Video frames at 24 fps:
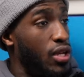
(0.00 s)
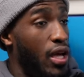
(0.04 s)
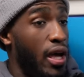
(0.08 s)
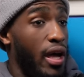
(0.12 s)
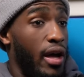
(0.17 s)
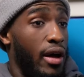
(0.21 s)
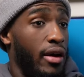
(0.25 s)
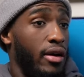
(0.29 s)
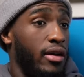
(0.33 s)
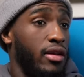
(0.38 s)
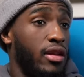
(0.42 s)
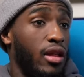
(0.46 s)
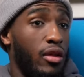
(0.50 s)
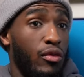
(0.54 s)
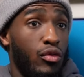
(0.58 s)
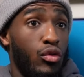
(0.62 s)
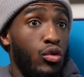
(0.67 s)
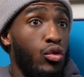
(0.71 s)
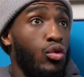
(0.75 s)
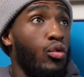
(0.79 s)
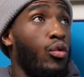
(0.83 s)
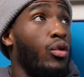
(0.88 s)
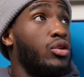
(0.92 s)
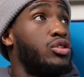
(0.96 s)
Yeah, like
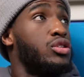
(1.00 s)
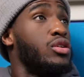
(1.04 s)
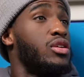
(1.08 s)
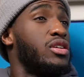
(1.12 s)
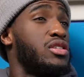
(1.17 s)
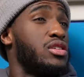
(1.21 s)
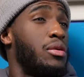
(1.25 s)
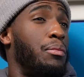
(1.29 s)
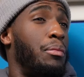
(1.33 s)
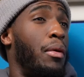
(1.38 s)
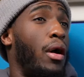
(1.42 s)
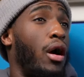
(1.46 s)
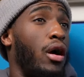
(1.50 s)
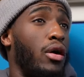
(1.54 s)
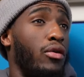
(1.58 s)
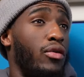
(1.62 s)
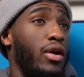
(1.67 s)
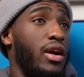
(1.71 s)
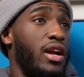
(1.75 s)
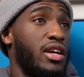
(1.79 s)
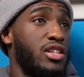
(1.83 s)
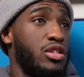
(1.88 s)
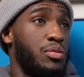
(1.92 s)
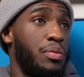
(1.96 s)
they, so. There's a bar
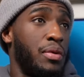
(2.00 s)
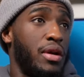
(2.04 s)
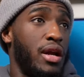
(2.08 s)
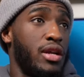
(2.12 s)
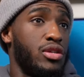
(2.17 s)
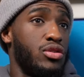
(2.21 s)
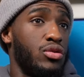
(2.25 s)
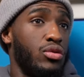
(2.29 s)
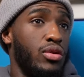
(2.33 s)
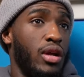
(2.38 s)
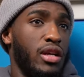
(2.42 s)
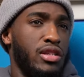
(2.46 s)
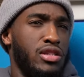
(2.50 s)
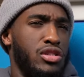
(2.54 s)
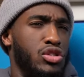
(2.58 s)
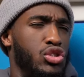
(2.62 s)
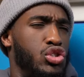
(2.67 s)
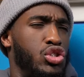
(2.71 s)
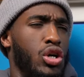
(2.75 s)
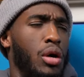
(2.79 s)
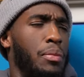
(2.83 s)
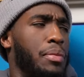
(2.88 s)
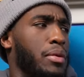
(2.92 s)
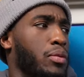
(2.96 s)
right next to Prudential that's
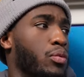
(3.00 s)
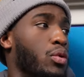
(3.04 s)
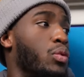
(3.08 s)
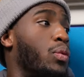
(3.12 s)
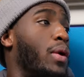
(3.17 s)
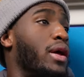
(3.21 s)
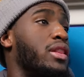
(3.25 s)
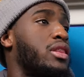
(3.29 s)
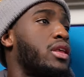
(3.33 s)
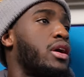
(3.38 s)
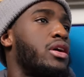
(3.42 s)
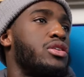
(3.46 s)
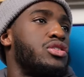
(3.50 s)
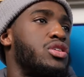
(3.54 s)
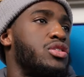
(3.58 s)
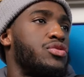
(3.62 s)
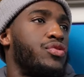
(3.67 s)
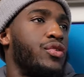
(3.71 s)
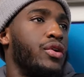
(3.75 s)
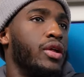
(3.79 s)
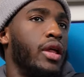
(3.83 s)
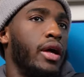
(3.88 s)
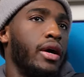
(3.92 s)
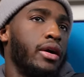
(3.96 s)
jumping. We went there just
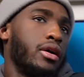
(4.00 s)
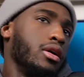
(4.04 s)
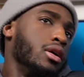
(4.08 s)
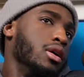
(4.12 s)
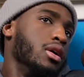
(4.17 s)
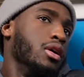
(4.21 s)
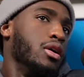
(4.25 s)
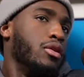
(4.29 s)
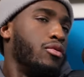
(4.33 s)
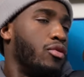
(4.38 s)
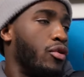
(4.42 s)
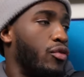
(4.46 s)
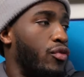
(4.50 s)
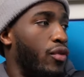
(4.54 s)
for like for